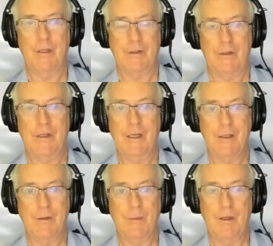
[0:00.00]
It doesn't
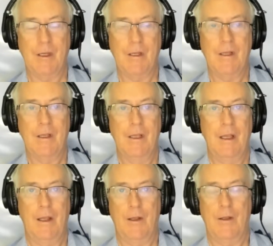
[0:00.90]
need to be
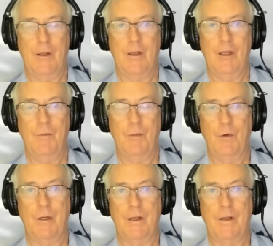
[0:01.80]
uh,
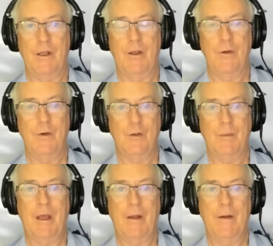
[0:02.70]
importing a huge
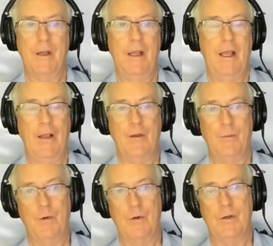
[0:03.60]
amount. And the
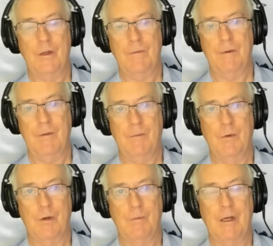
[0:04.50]
more it, the
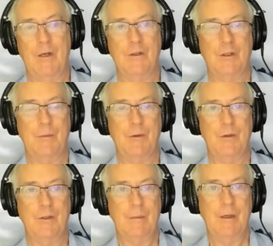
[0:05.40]
more it manages to
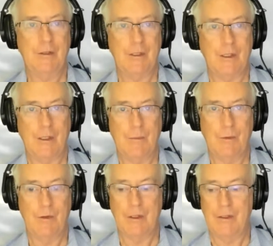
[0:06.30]
produce domestically, the
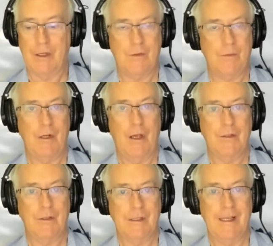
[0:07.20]
more it
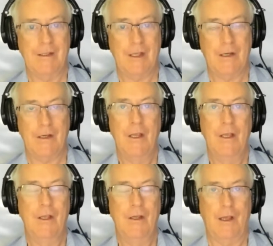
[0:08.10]
industrializes and gets that
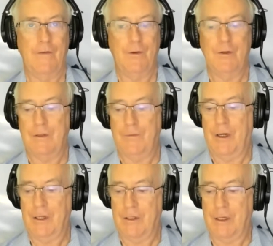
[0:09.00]

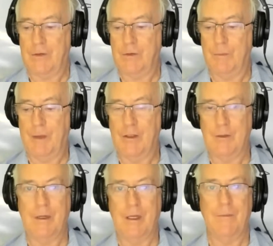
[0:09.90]
diversified industrial base
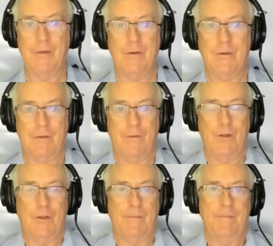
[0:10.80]
to become
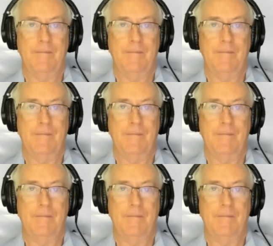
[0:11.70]
self-sufficient.